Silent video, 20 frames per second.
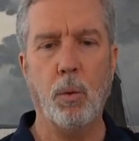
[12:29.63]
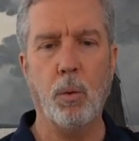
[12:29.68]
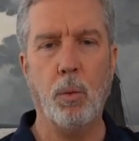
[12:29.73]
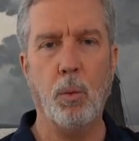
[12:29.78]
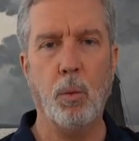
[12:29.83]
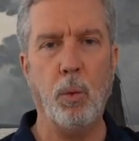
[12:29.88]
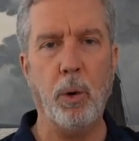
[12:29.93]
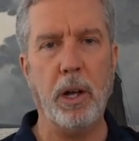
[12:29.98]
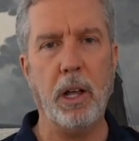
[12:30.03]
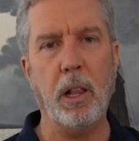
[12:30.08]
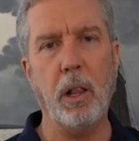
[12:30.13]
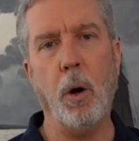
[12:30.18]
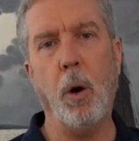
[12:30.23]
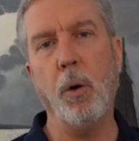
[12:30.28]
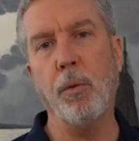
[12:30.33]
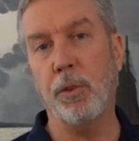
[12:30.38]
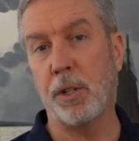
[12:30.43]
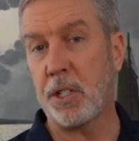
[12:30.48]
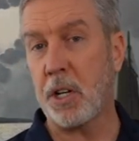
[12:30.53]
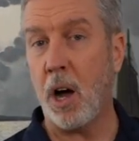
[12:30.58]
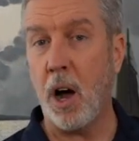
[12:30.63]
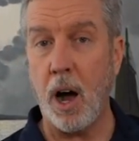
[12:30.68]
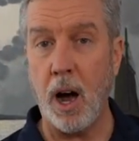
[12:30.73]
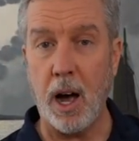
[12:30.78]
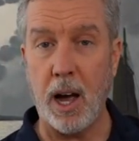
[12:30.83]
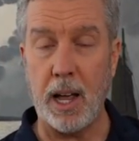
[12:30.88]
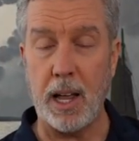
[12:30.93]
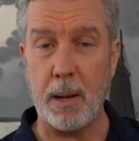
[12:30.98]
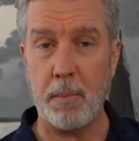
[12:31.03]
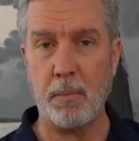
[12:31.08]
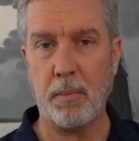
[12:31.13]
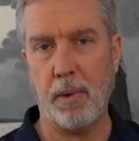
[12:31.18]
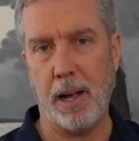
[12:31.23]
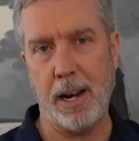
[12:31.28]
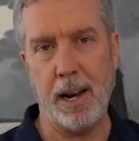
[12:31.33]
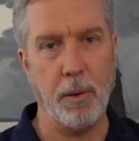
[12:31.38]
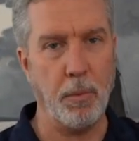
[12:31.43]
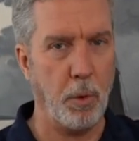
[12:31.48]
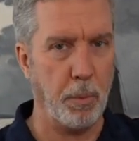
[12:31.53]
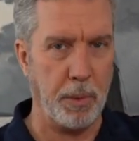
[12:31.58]
will over time,
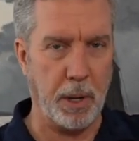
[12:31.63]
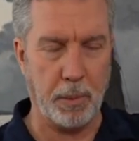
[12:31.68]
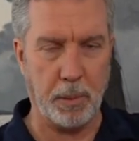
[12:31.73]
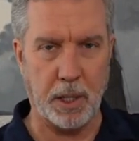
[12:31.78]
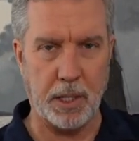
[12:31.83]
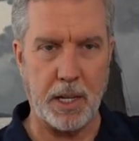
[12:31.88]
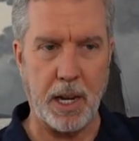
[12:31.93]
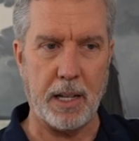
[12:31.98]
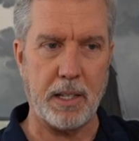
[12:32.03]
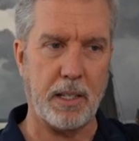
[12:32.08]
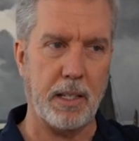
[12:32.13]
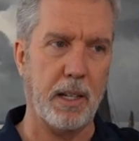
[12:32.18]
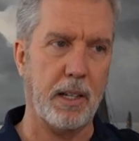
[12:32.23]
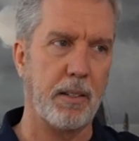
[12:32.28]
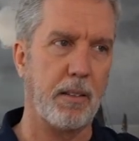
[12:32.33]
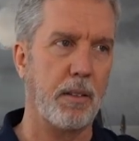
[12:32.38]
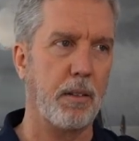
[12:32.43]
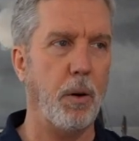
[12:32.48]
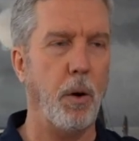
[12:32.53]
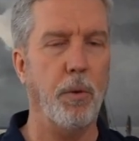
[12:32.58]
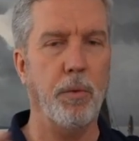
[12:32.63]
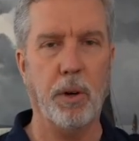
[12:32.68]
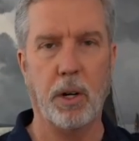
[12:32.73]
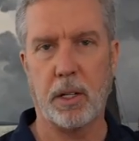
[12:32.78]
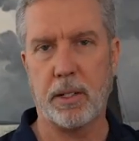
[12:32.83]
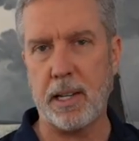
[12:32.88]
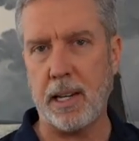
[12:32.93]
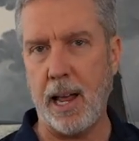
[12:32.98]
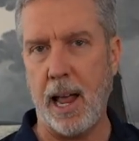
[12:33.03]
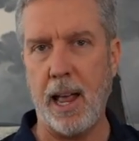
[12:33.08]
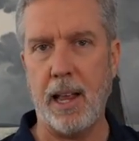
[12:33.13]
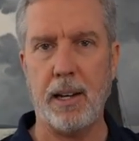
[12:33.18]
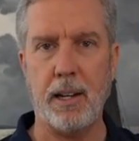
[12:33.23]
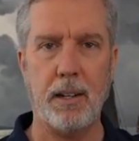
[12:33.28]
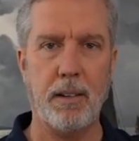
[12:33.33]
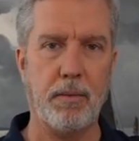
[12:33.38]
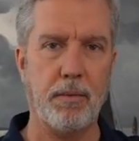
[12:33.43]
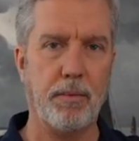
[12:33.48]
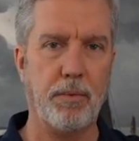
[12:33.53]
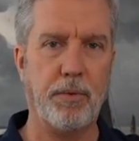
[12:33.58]
and I won't be able to test this, over
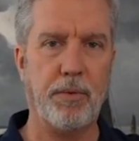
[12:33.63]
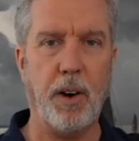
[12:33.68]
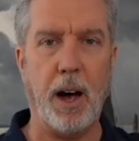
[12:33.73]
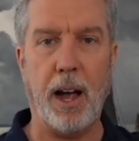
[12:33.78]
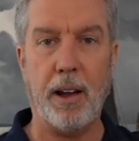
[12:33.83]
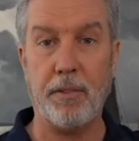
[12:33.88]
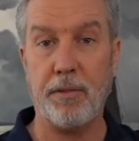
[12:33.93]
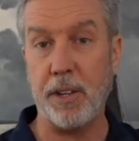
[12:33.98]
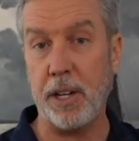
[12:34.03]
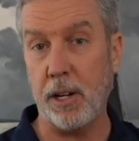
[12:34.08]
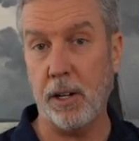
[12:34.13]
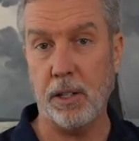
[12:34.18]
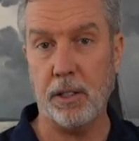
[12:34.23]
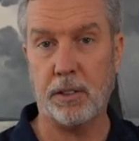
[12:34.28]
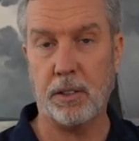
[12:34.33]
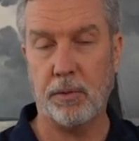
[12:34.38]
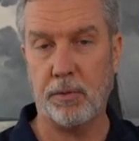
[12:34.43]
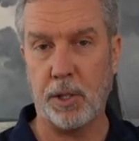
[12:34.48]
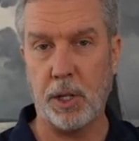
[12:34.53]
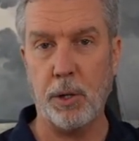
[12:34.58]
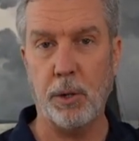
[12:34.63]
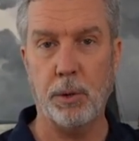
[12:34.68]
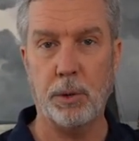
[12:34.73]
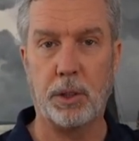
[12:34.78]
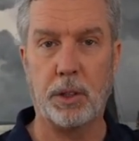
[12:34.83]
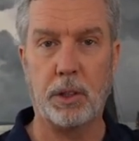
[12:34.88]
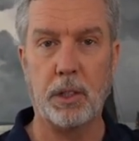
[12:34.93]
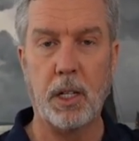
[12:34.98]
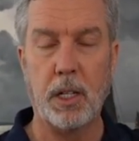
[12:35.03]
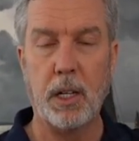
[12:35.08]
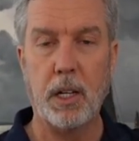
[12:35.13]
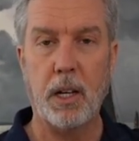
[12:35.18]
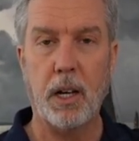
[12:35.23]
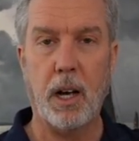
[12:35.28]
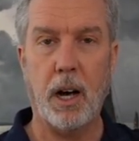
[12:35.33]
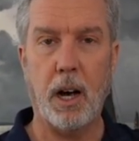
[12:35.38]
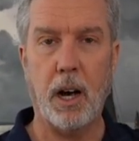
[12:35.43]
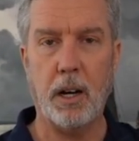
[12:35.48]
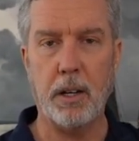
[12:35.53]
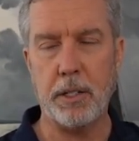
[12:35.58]
10, five years of use,
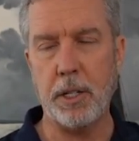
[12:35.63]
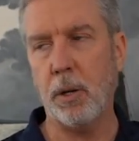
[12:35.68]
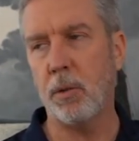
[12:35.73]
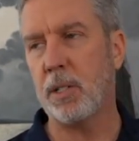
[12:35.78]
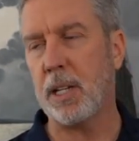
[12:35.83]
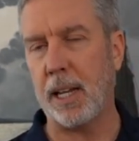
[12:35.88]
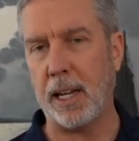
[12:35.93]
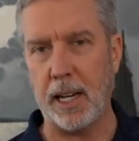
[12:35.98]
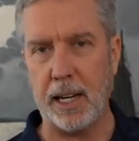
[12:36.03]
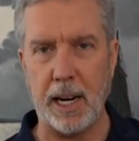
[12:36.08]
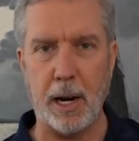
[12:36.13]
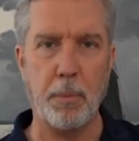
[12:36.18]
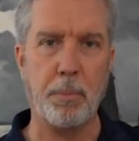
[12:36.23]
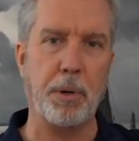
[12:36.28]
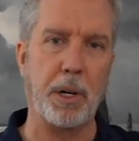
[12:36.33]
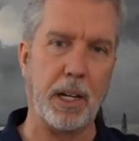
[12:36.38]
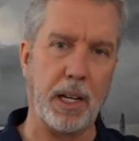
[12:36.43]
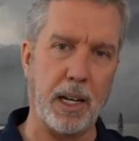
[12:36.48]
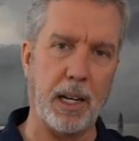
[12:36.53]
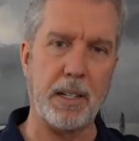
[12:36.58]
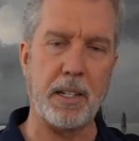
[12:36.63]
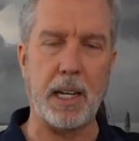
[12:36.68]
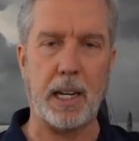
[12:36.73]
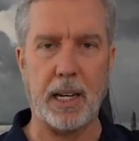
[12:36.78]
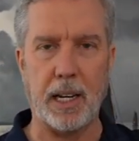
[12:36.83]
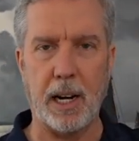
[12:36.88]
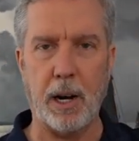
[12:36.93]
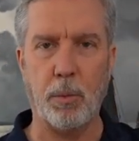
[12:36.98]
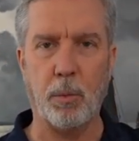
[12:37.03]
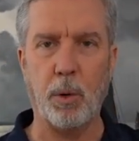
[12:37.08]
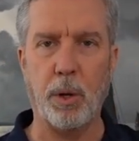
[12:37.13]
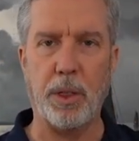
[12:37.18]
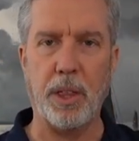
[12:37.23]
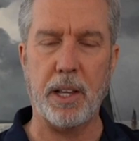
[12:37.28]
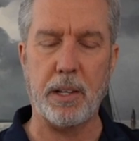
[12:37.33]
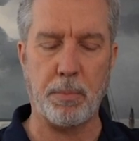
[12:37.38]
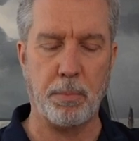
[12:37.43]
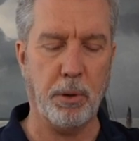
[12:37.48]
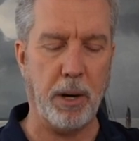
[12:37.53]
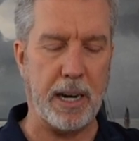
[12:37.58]
uh, you know, taking it out, putting it in, taking it out, will
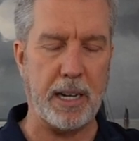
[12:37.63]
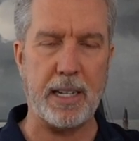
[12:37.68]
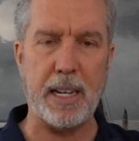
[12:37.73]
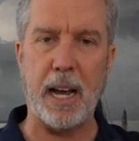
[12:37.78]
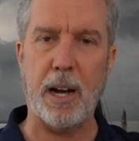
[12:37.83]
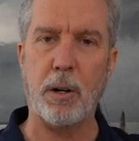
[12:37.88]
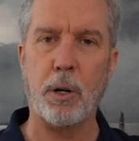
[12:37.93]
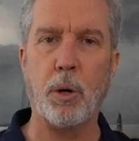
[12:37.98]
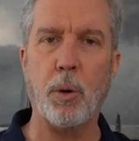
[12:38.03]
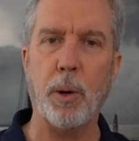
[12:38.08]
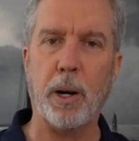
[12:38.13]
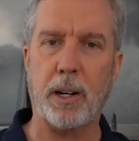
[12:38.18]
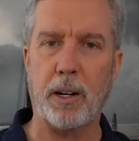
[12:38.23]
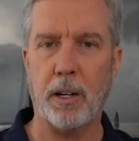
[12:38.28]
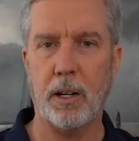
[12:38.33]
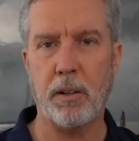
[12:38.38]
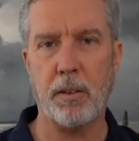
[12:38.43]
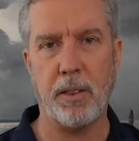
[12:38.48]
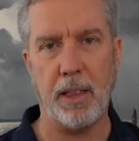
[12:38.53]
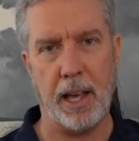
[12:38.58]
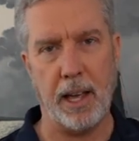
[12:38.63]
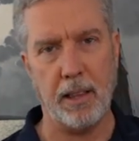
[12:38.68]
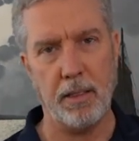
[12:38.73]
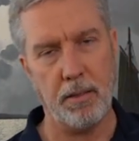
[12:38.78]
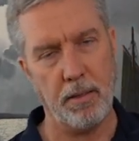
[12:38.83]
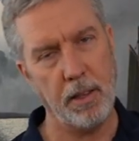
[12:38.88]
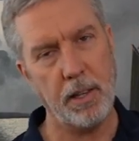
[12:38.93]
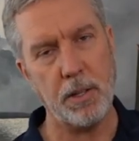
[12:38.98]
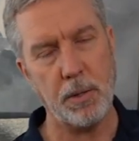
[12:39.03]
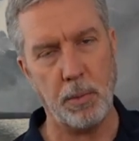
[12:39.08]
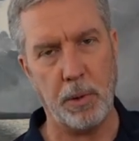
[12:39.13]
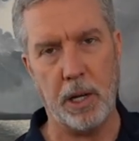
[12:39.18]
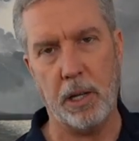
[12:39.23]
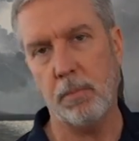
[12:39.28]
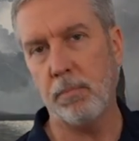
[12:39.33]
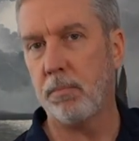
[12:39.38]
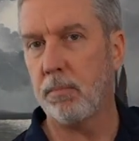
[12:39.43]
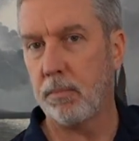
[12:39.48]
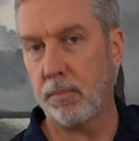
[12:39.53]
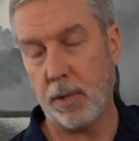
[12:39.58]
this break down quicker than this
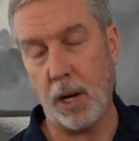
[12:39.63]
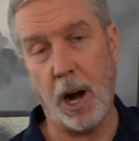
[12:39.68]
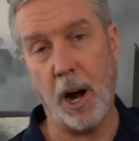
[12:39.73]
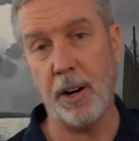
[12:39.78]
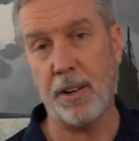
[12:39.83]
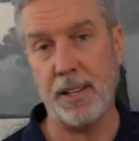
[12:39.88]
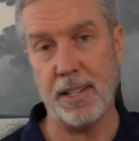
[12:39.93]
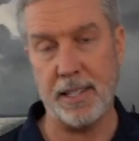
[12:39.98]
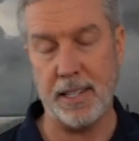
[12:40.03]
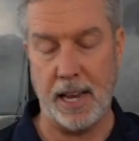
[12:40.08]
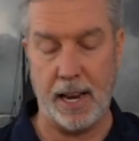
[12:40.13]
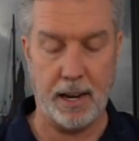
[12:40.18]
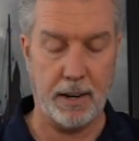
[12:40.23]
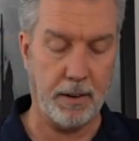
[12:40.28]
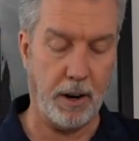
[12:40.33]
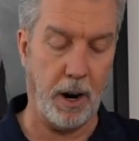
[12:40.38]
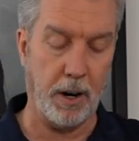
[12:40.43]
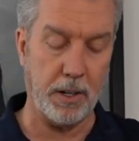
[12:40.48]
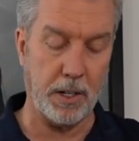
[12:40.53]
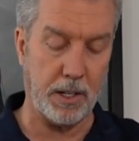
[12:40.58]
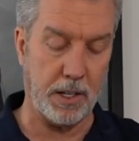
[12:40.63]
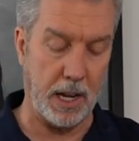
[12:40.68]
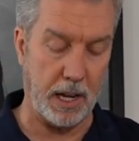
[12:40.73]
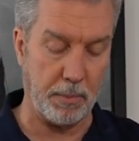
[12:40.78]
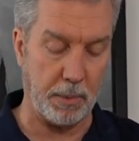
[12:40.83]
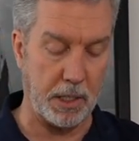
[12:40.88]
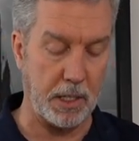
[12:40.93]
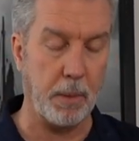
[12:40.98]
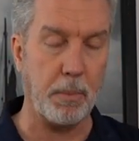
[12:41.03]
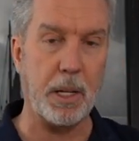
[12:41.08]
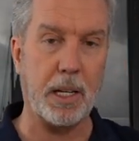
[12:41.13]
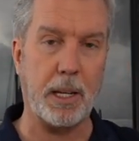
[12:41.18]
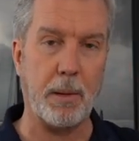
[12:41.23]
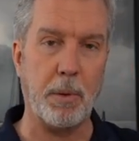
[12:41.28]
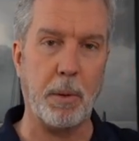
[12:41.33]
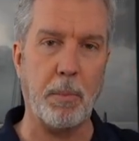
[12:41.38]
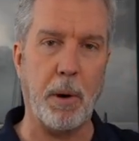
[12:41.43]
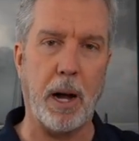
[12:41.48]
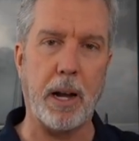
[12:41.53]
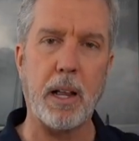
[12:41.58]
will? Hard to say, hard to say, but something to
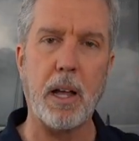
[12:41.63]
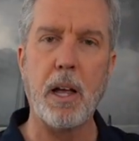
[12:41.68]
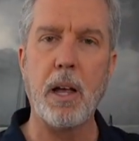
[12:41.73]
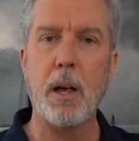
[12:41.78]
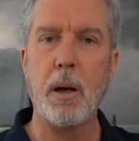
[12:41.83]
keep in mind.